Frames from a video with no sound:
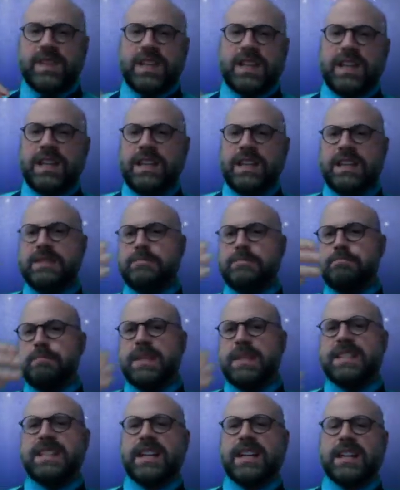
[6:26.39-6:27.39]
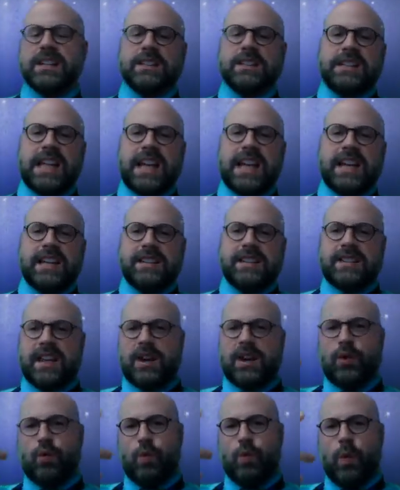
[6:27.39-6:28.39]
he's missing a leg. He's got
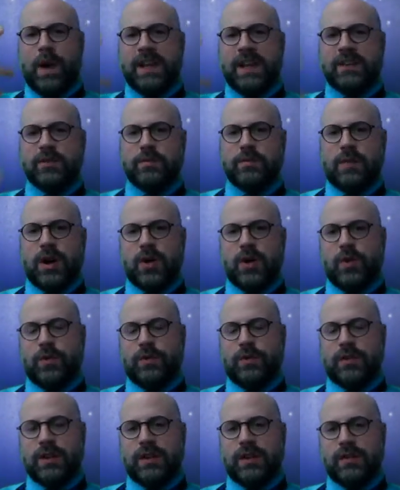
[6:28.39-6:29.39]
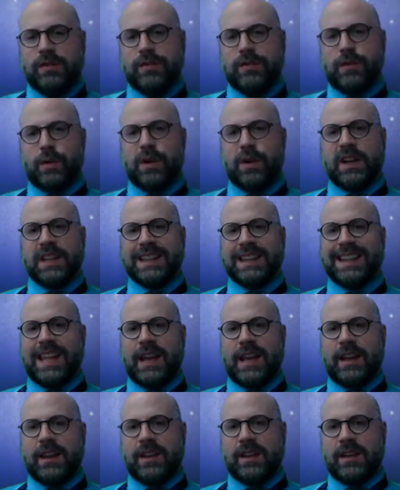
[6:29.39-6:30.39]
a whalebone for a
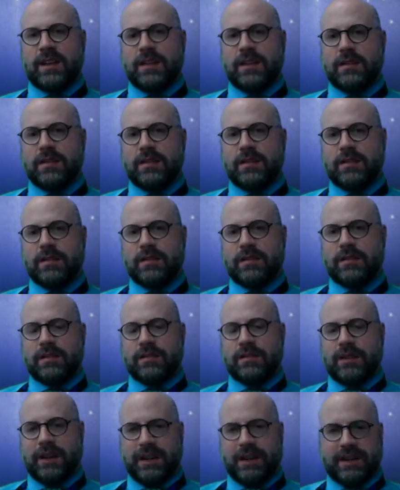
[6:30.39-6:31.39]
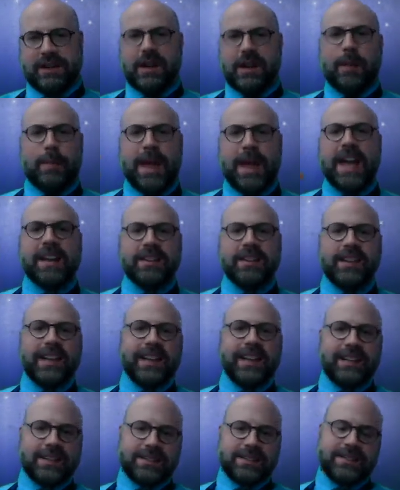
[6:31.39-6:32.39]
leg, or a peg
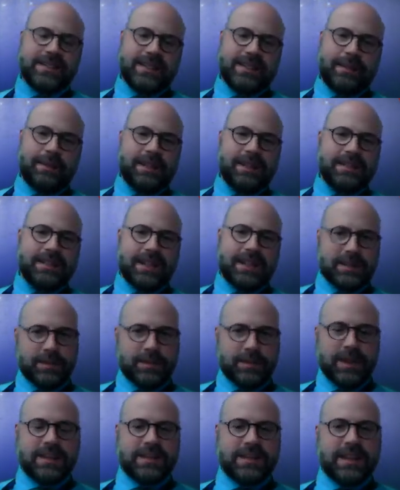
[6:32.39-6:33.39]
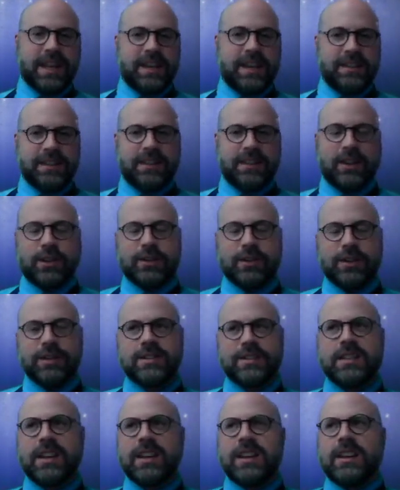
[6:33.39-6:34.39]
leg, because this takes place in the
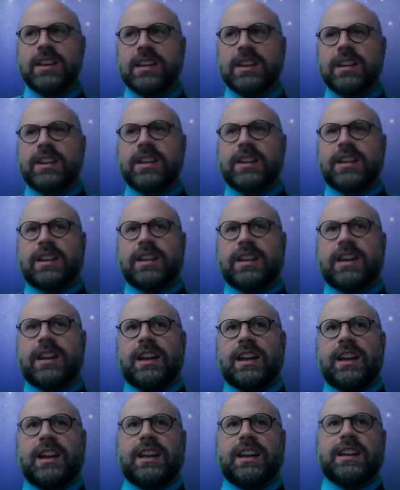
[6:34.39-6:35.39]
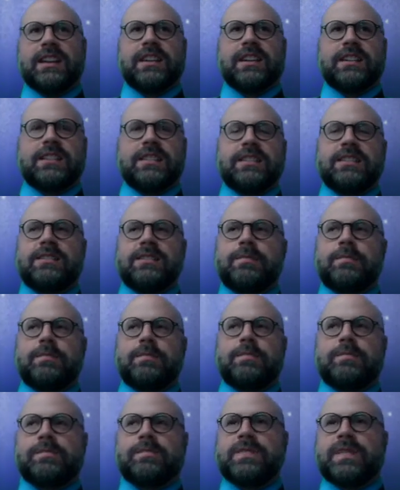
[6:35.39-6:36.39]
1800s. And
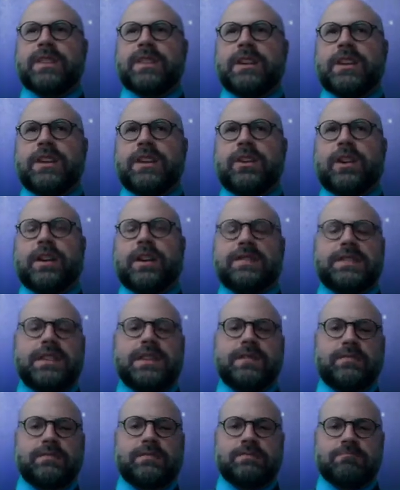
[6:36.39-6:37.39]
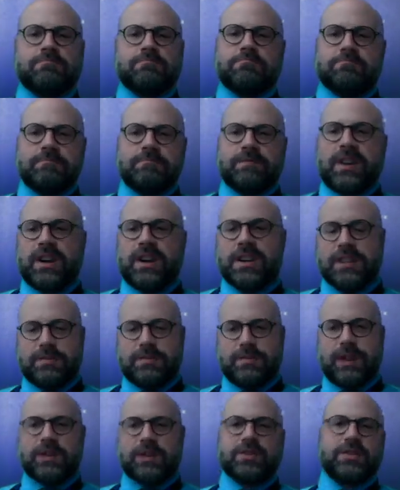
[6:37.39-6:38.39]
I've seen various
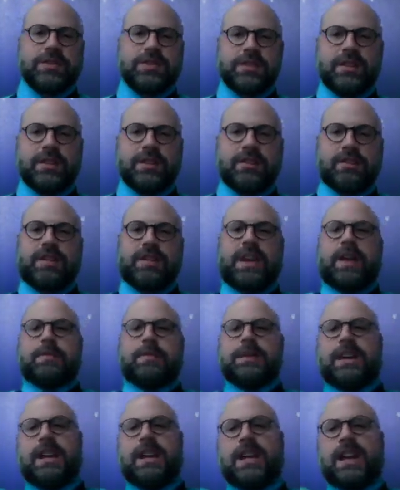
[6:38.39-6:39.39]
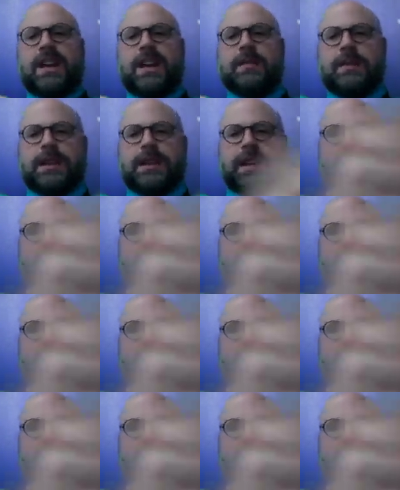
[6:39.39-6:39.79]
pictures of Captain Ahab in like